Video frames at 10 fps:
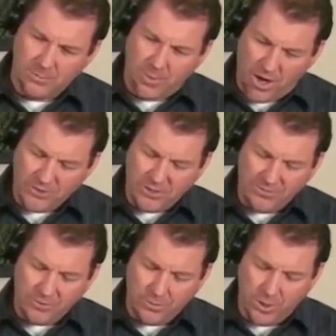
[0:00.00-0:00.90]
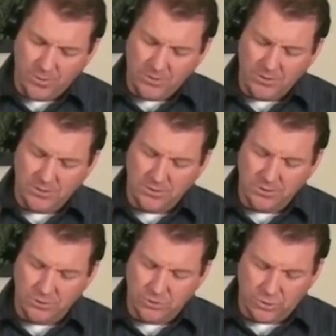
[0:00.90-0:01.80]
Pause here for a moment.
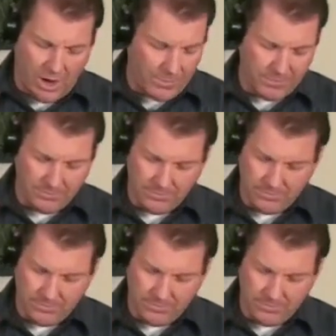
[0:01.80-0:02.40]
Drop them.